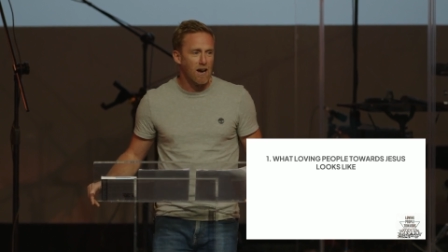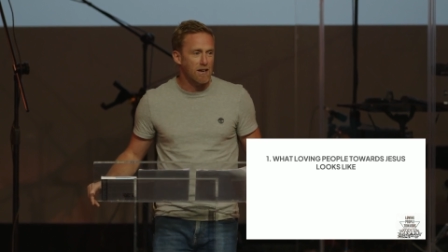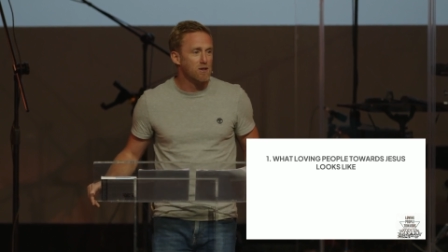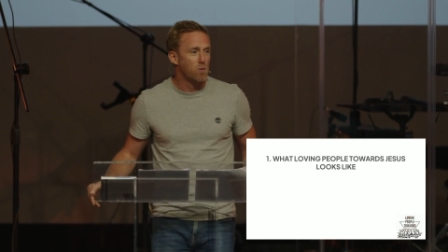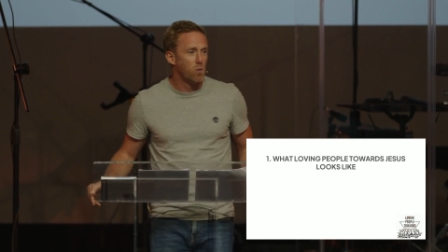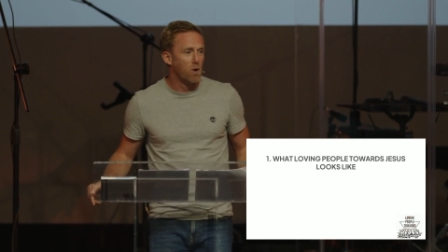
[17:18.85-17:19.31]

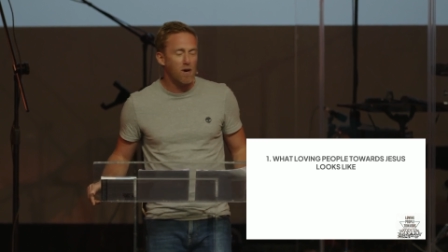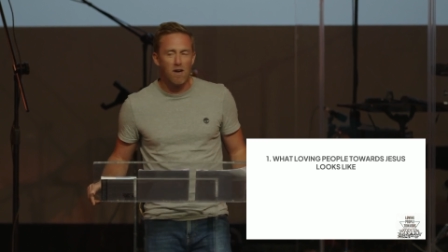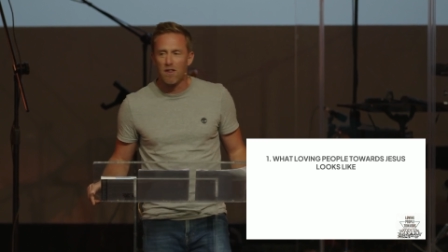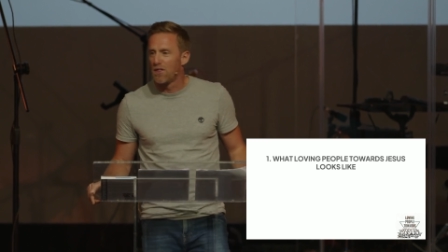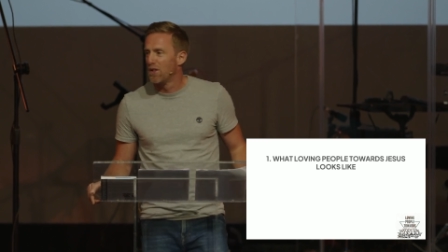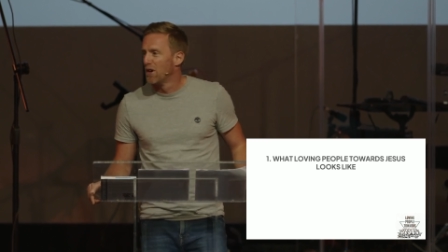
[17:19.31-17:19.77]
and it's
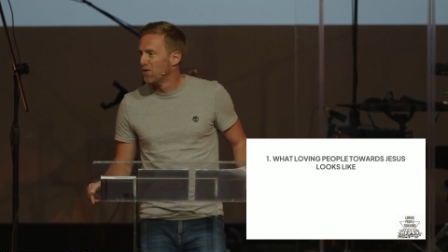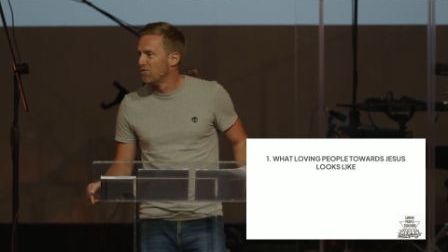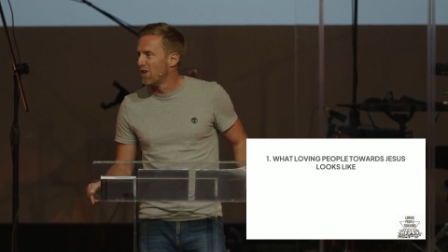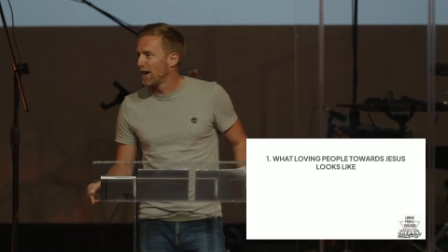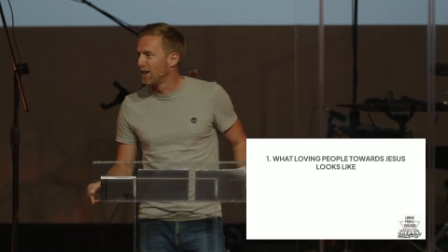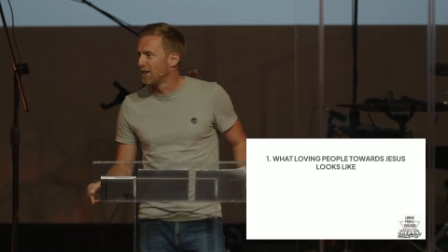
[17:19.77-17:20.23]
worth
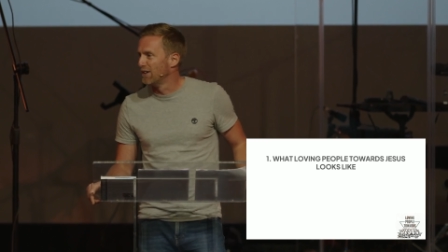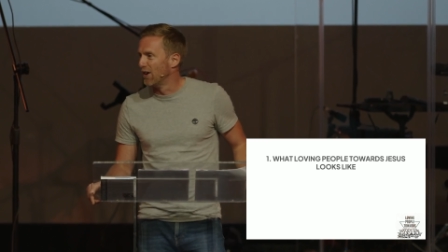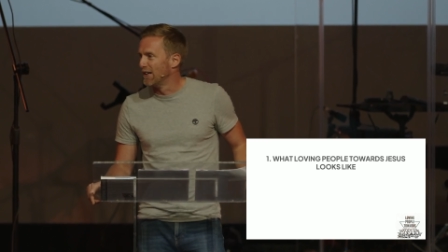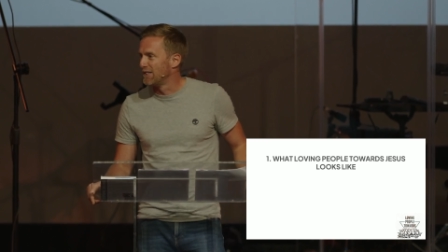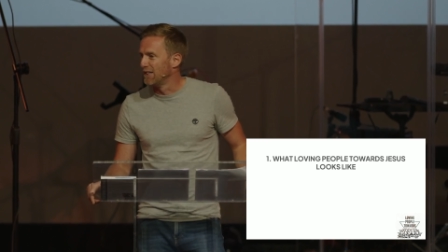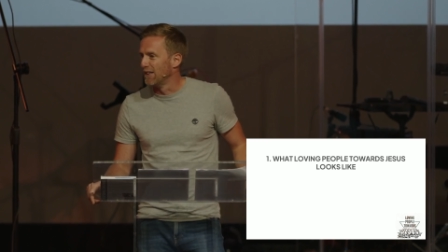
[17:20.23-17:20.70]

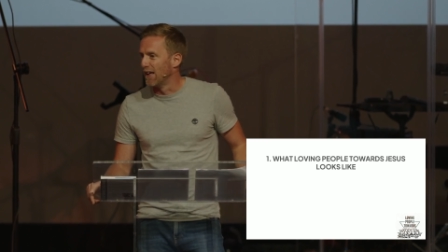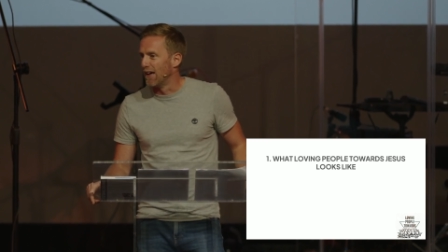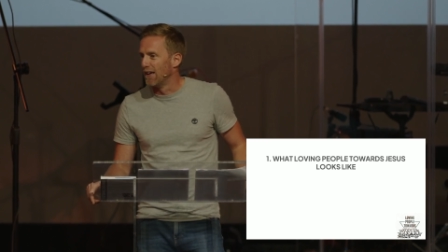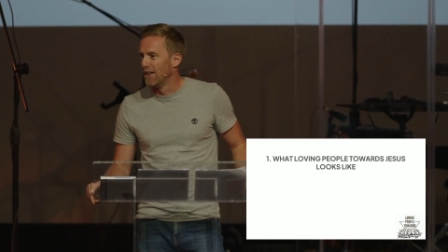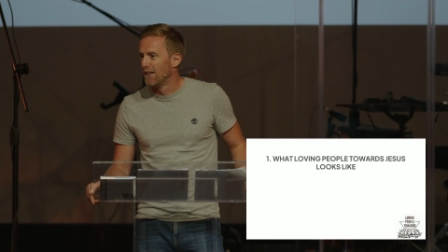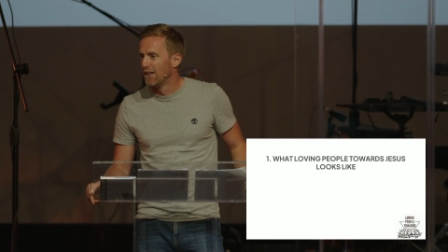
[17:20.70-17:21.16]
recognizing
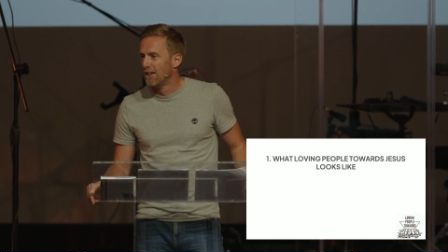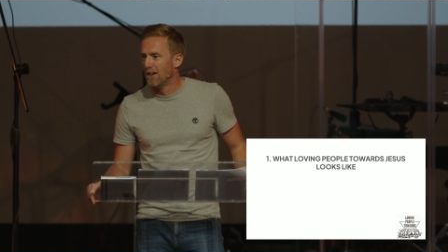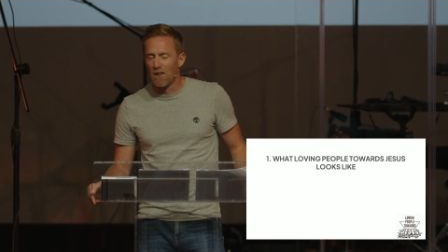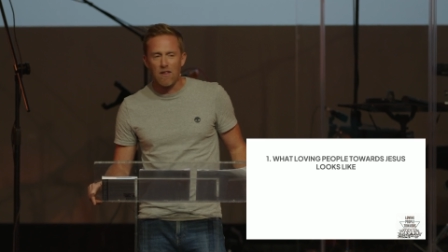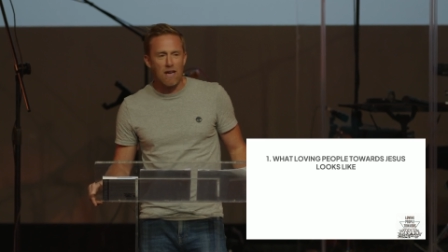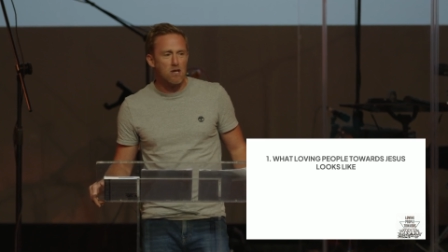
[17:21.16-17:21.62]
that.
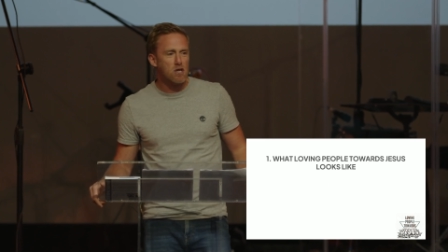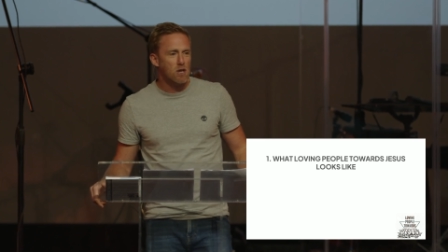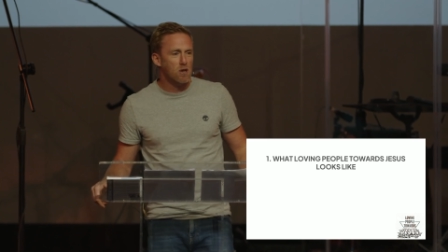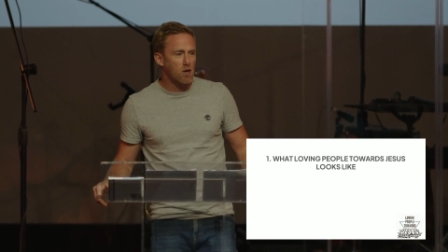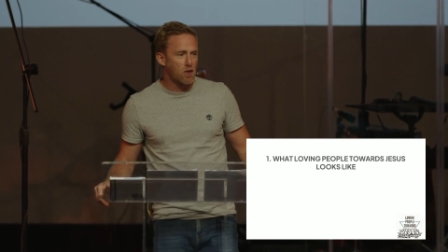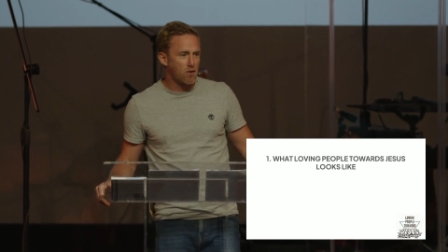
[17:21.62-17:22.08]
I think as
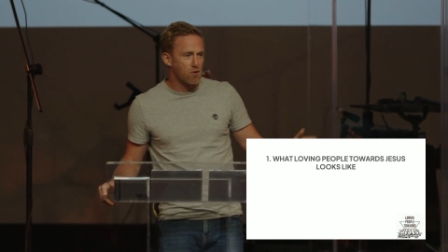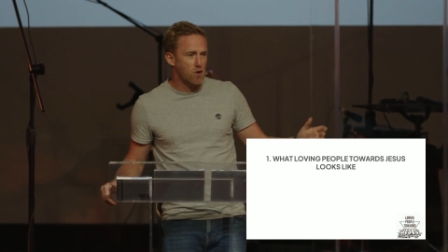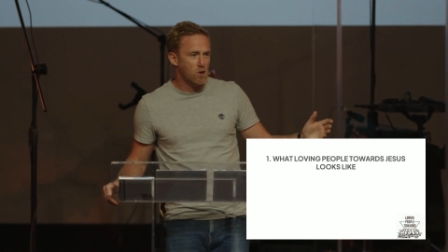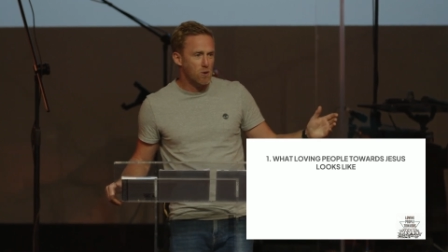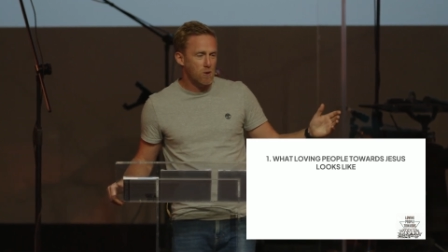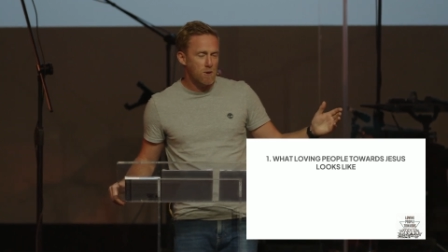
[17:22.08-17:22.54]
you look
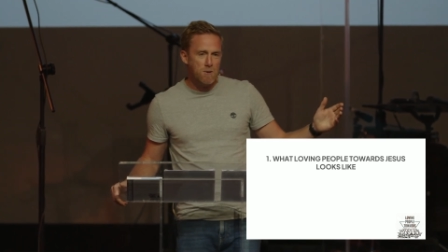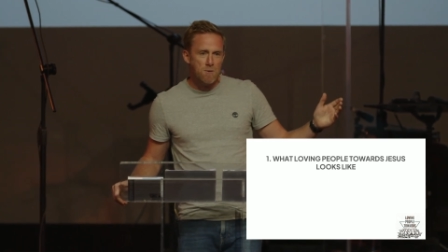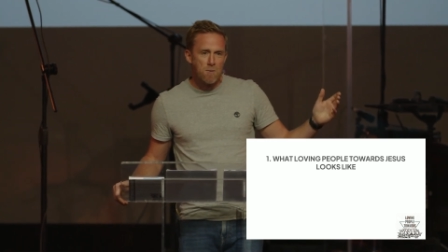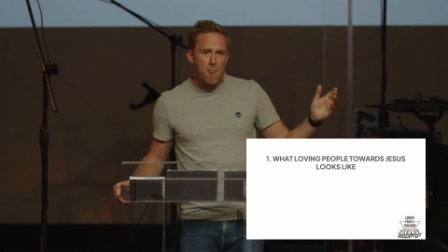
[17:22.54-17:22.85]
through